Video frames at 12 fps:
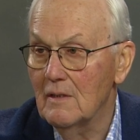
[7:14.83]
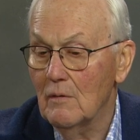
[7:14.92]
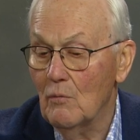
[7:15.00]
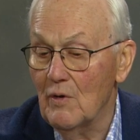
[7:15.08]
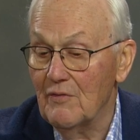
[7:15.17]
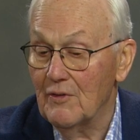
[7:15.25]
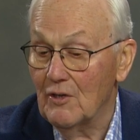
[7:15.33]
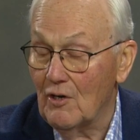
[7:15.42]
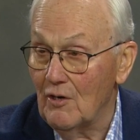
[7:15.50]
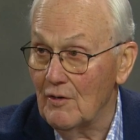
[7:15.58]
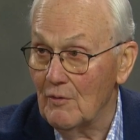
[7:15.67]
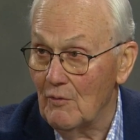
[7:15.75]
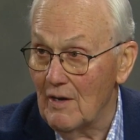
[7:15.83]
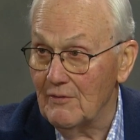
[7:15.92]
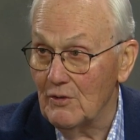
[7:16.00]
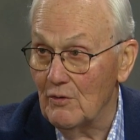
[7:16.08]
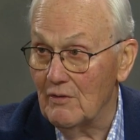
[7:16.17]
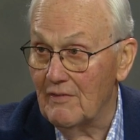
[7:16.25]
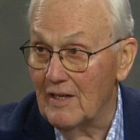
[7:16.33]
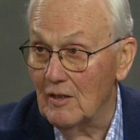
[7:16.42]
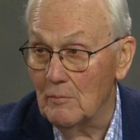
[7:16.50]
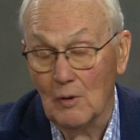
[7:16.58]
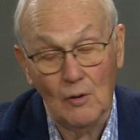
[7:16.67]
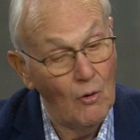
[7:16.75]
With the current revenue
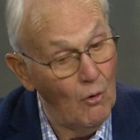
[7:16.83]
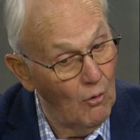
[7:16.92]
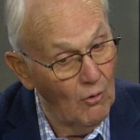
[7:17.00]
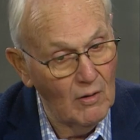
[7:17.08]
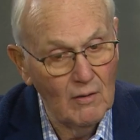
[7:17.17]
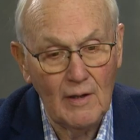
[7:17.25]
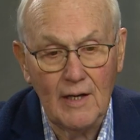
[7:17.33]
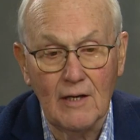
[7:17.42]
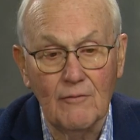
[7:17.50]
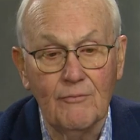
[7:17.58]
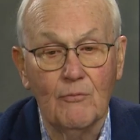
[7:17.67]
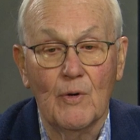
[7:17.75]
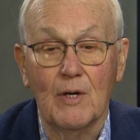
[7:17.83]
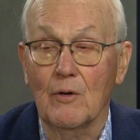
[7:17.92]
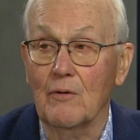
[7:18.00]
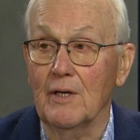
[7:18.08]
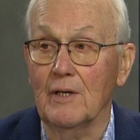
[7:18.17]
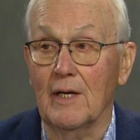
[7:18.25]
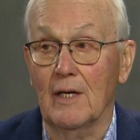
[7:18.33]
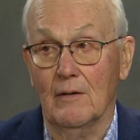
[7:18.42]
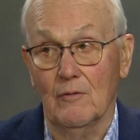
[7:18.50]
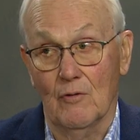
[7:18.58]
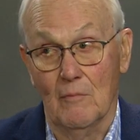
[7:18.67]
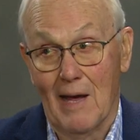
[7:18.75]
available, or if we are in a
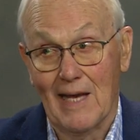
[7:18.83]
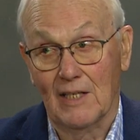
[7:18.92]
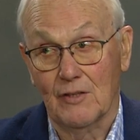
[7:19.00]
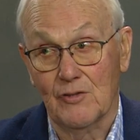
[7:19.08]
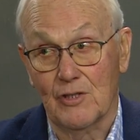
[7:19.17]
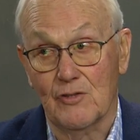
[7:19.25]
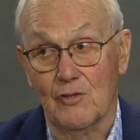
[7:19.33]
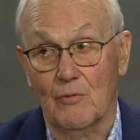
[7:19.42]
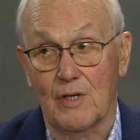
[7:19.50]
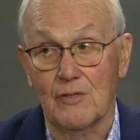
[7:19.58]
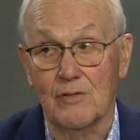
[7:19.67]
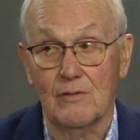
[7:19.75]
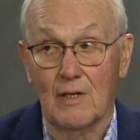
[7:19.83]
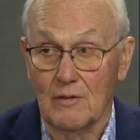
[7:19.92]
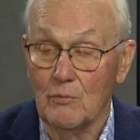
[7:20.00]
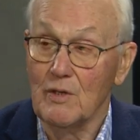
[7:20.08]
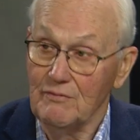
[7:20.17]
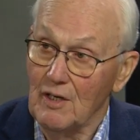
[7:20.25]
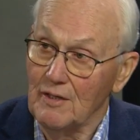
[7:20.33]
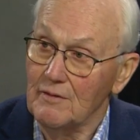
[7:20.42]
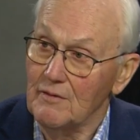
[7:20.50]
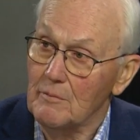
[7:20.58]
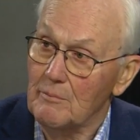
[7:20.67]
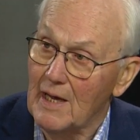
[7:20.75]
dramatic situation, and we've done it
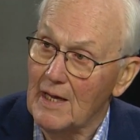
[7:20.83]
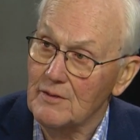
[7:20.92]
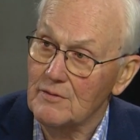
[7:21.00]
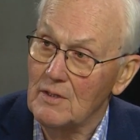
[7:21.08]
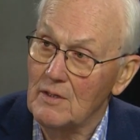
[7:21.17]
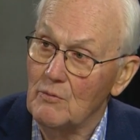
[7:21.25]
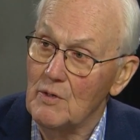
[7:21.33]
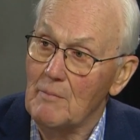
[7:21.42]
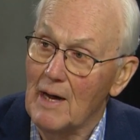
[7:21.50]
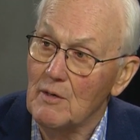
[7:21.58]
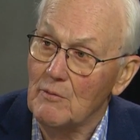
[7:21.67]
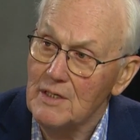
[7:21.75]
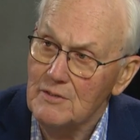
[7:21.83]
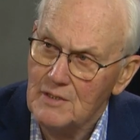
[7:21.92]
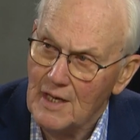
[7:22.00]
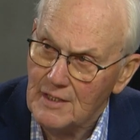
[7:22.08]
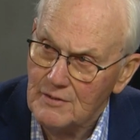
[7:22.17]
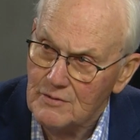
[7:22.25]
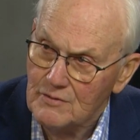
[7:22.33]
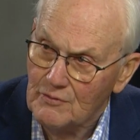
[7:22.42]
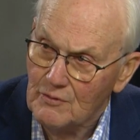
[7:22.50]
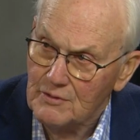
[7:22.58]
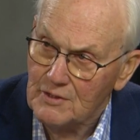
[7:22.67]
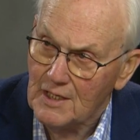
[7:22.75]
in the past, we might raise taxes
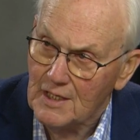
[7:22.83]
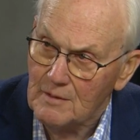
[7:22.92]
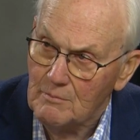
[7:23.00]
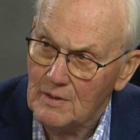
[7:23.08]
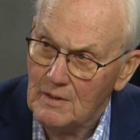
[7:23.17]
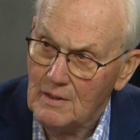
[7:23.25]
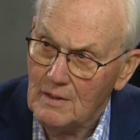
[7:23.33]
for a time